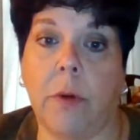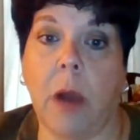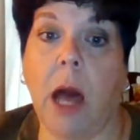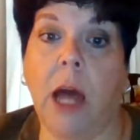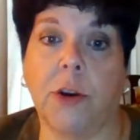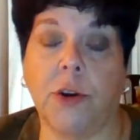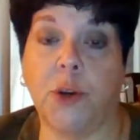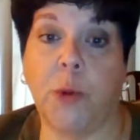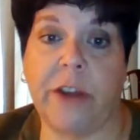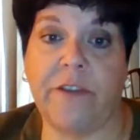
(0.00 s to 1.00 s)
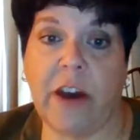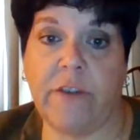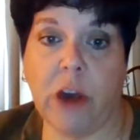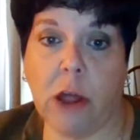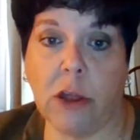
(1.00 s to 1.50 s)

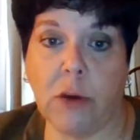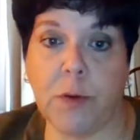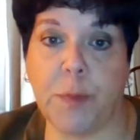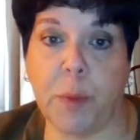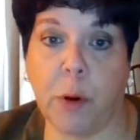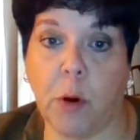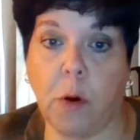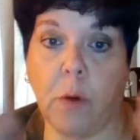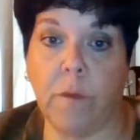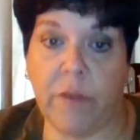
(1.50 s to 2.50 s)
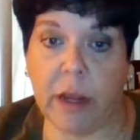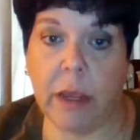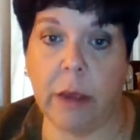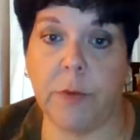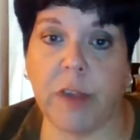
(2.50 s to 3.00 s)
$125 per
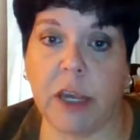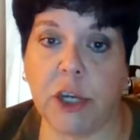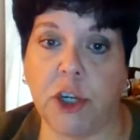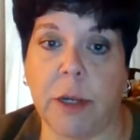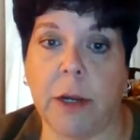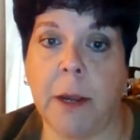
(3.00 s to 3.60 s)
video session.